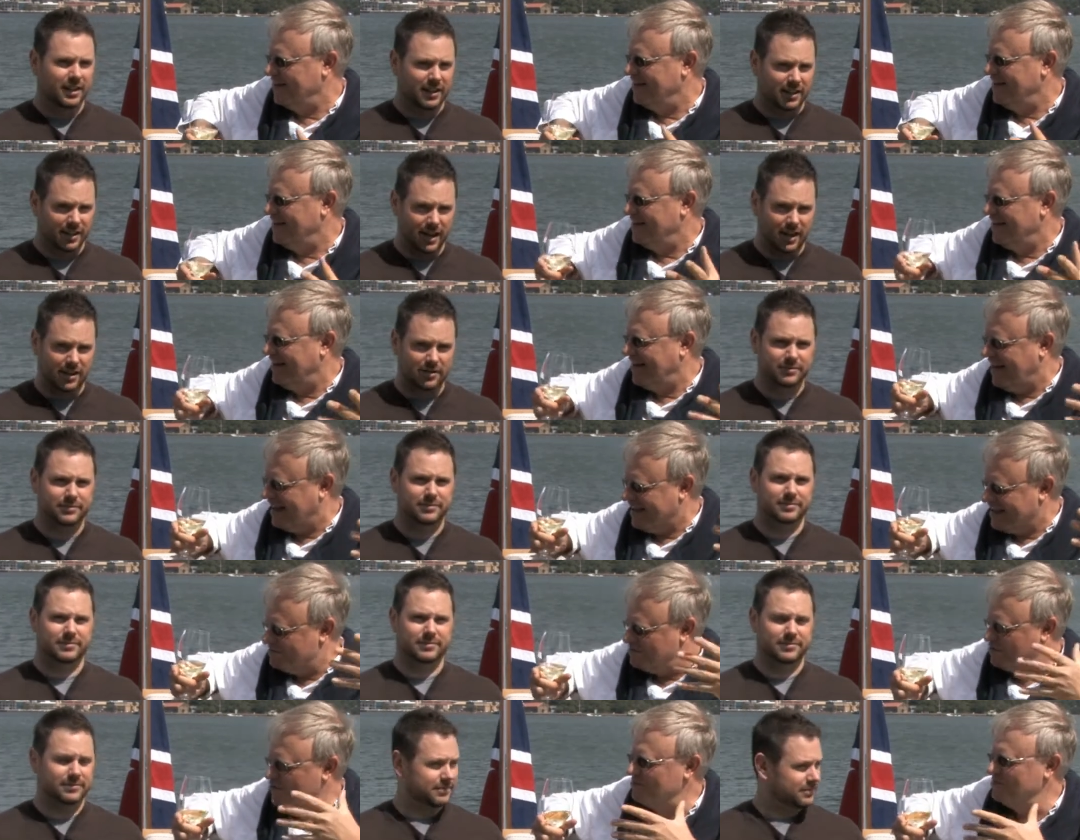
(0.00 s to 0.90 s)
Speaker 1: Yeah.
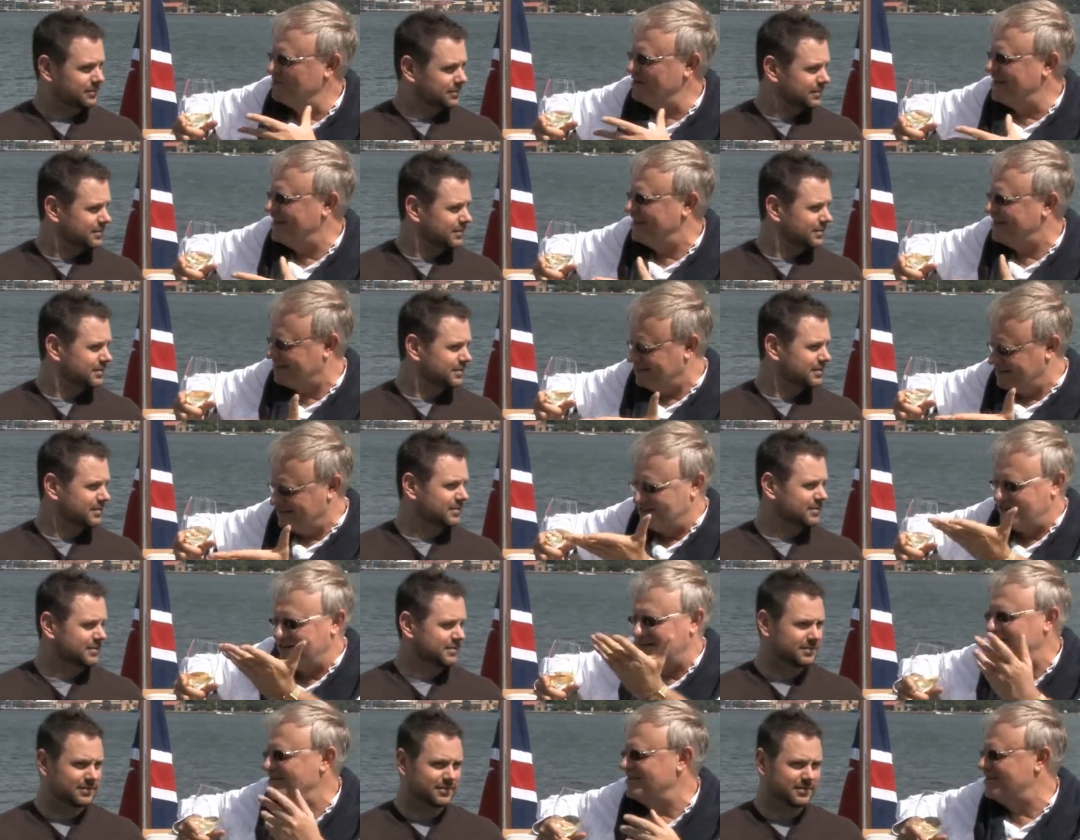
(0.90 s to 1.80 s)
You put them together.
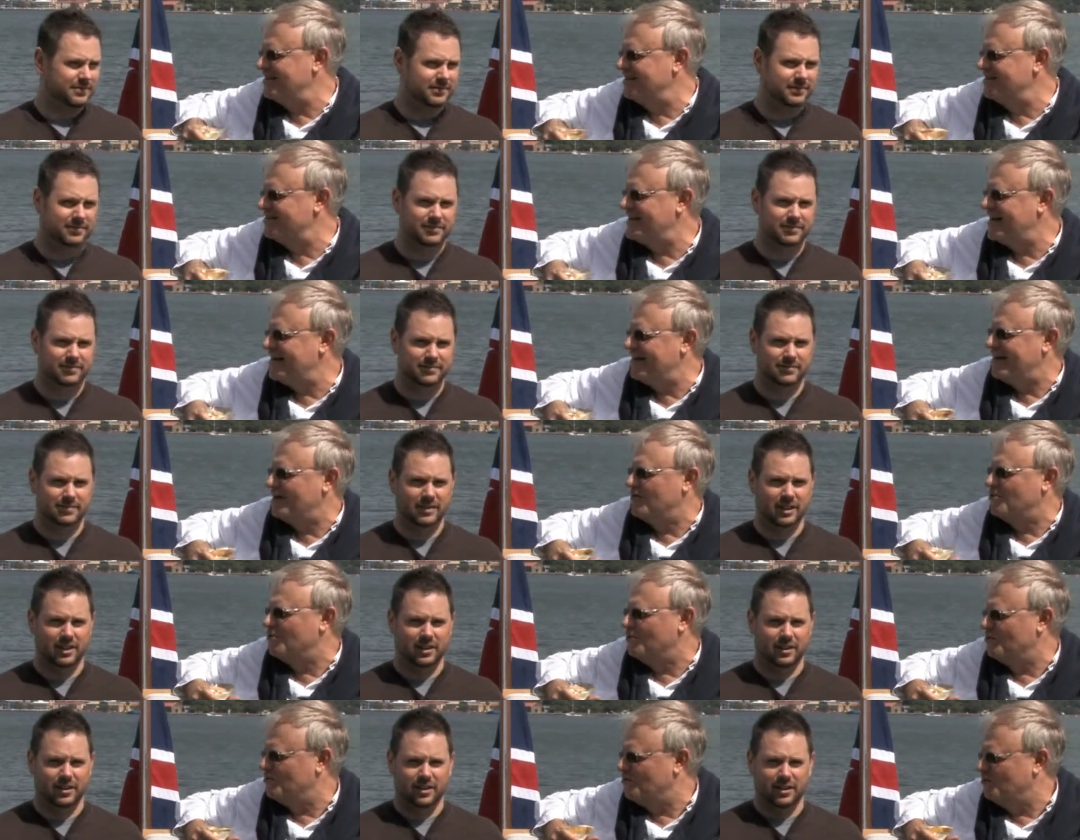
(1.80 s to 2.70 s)
Can you tell us how that
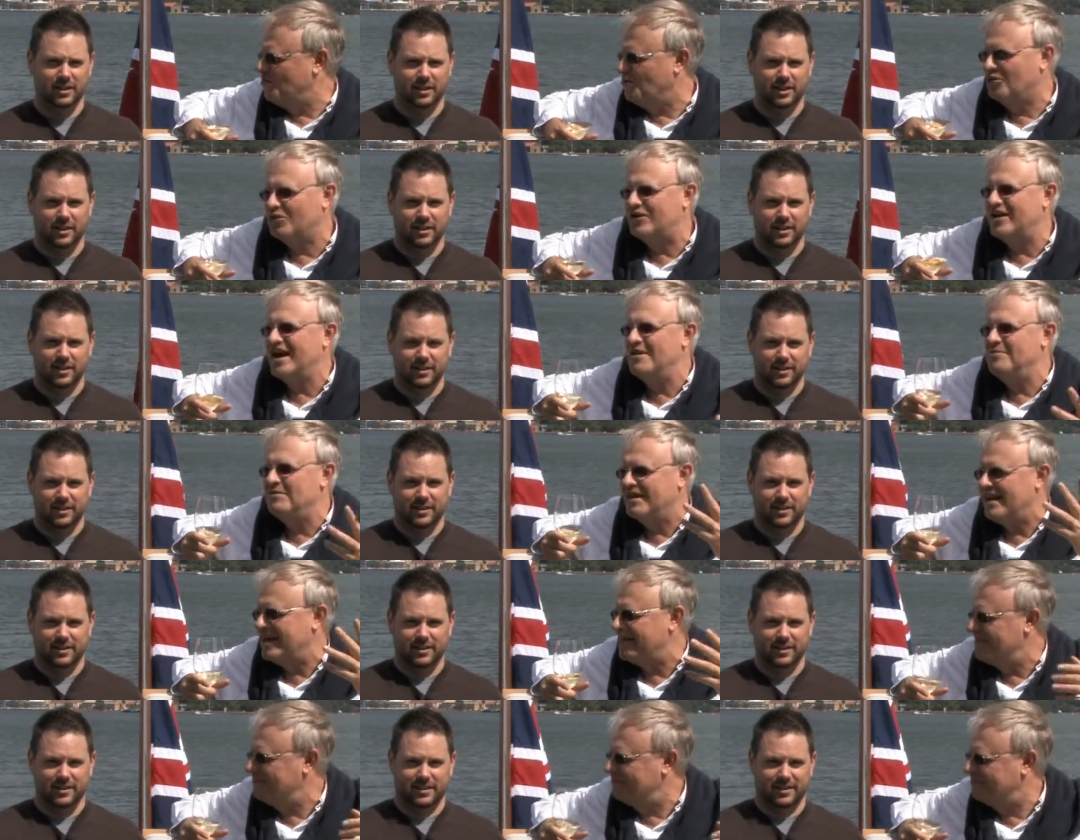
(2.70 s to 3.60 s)
all, all came
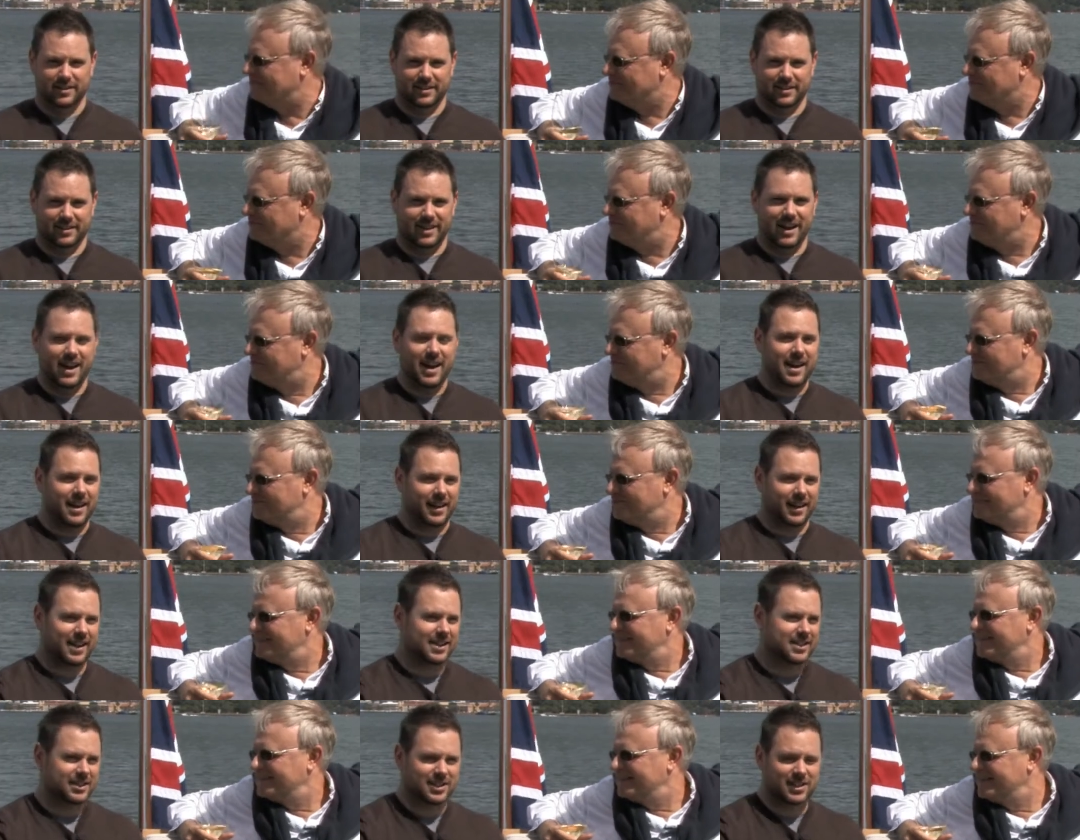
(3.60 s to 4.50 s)
together?
Speaker 2: Yeah,
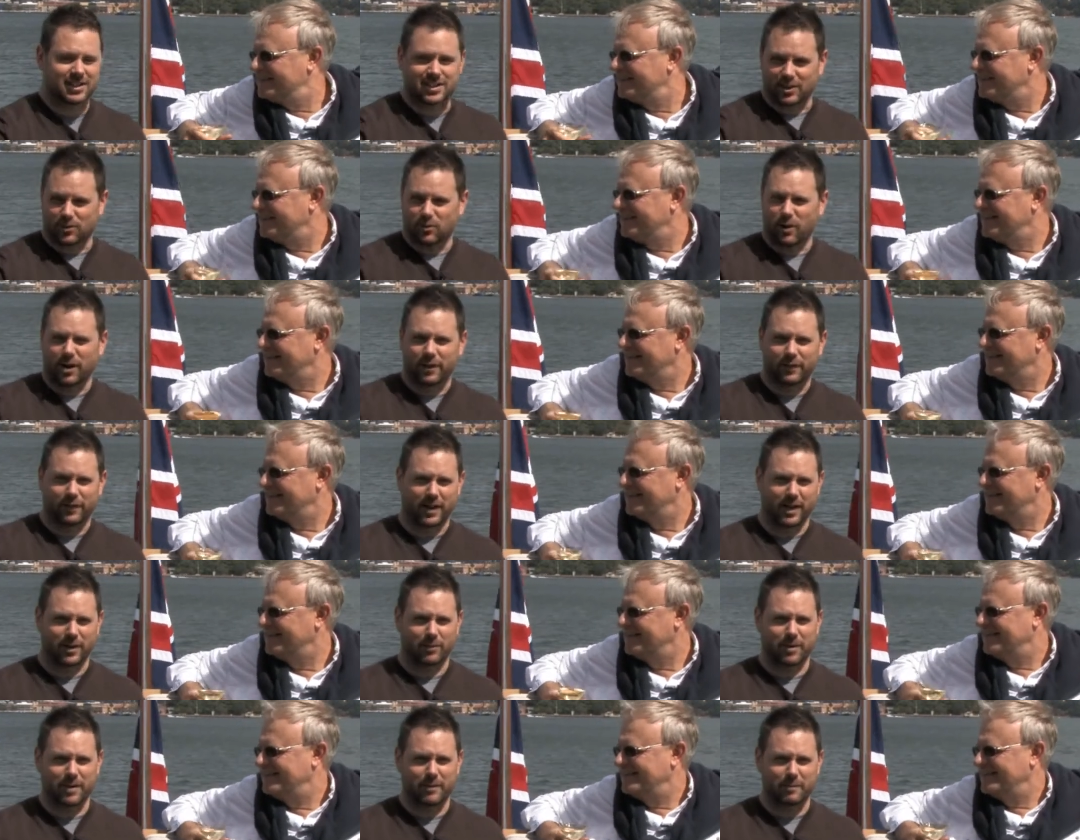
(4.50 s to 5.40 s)
and just to
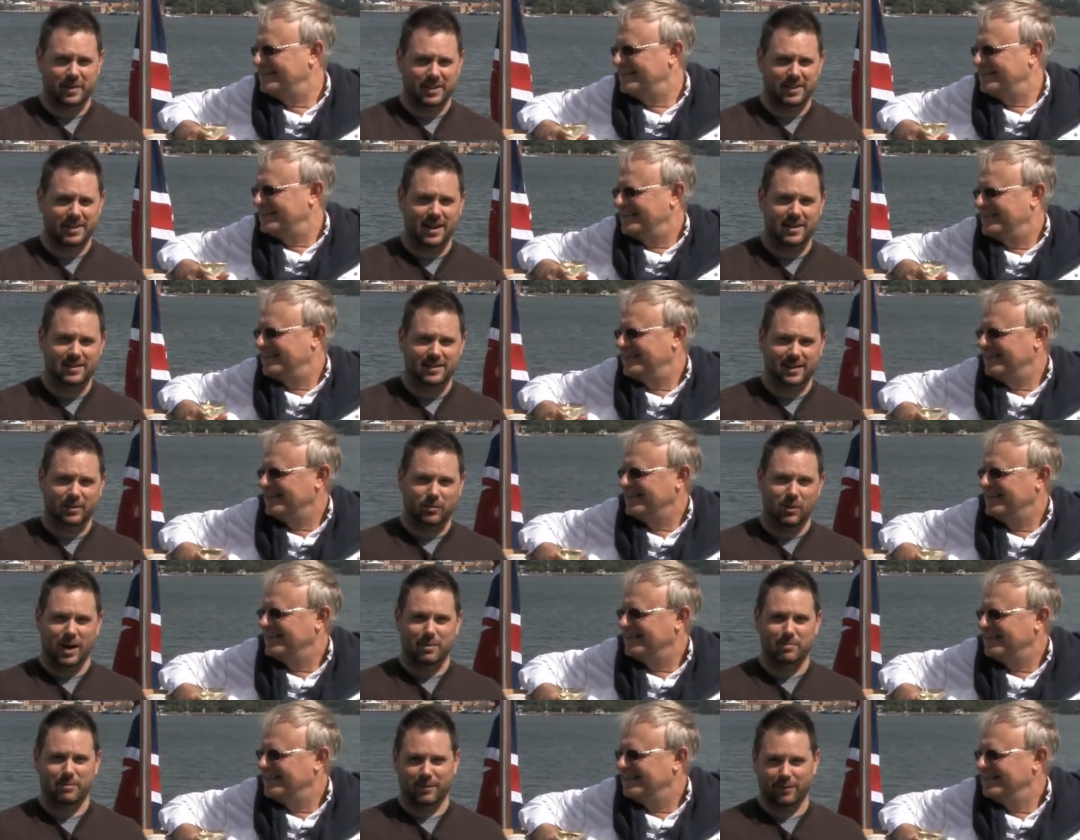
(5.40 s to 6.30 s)
qualify, we've been tasting
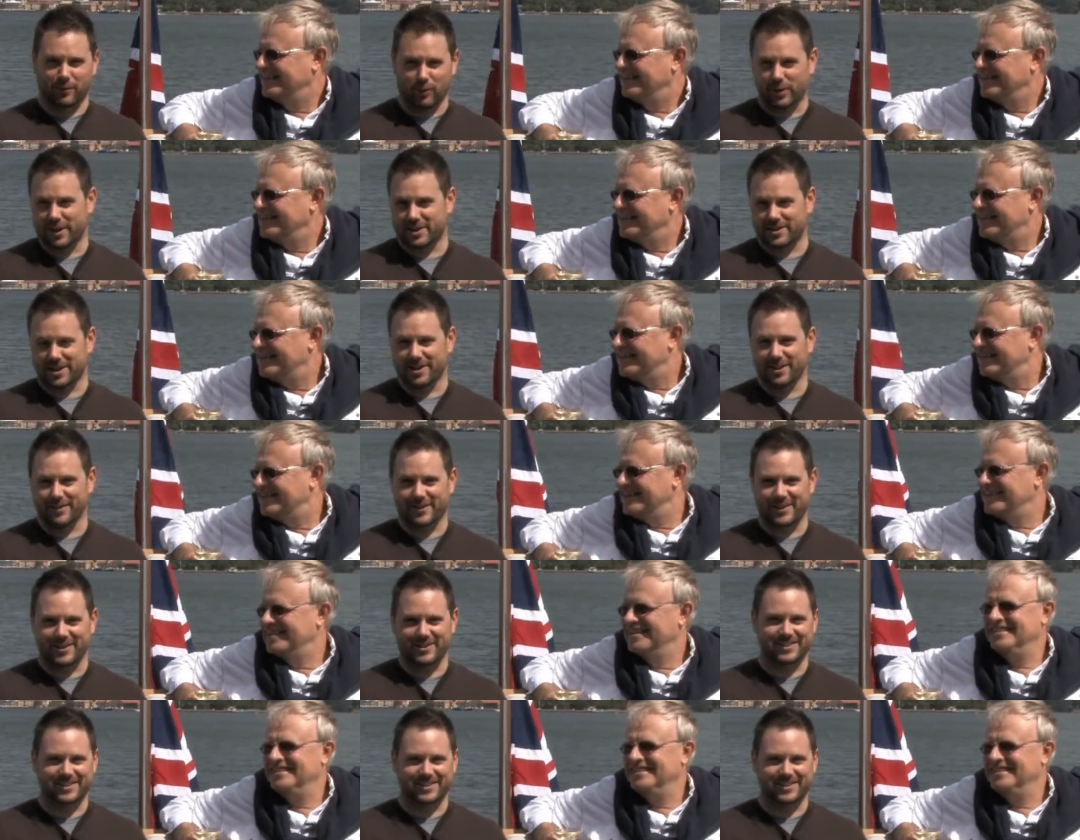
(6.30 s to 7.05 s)
wine before this interview,